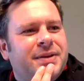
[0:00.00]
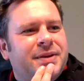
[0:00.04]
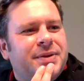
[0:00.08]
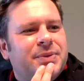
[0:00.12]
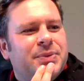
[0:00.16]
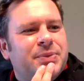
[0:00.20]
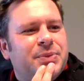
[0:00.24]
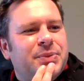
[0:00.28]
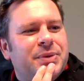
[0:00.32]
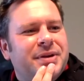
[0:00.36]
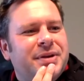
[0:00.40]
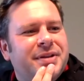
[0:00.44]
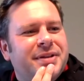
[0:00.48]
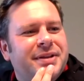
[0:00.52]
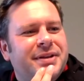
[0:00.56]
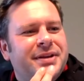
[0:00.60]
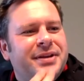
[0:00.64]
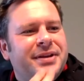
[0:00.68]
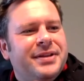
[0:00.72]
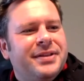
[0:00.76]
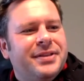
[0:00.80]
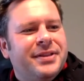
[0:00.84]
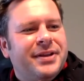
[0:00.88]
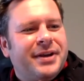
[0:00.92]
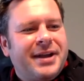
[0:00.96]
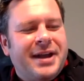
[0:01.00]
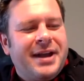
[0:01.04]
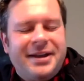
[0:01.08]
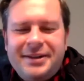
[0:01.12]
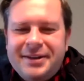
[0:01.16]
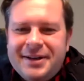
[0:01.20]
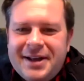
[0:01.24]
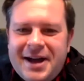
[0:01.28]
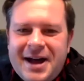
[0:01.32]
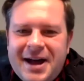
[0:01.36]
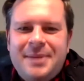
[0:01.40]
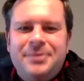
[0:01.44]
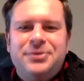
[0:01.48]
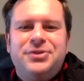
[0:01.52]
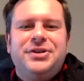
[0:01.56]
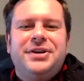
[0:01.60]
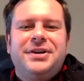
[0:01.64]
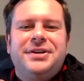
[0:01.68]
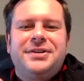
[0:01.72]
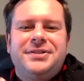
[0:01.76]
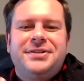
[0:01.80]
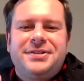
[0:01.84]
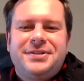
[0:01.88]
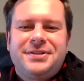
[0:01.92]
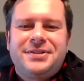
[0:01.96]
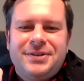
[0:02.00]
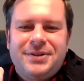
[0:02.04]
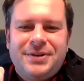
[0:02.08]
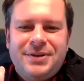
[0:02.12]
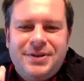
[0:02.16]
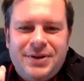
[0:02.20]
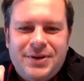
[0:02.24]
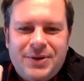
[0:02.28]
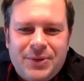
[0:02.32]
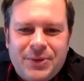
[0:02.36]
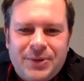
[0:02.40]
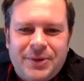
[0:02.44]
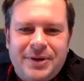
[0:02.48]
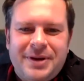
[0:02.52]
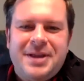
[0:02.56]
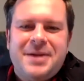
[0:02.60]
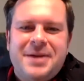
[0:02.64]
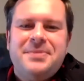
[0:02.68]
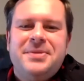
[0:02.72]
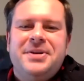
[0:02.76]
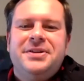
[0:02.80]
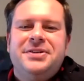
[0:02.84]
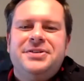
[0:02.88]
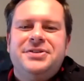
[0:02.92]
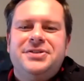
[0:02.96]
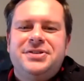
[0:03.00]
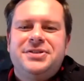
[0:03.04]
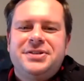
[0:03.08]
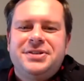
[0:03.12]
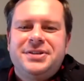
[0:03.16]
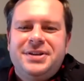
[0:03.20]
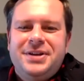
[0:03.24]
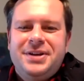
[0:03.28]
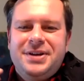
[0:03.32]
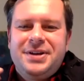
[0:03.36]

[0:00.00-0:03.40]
really look at an object or an image,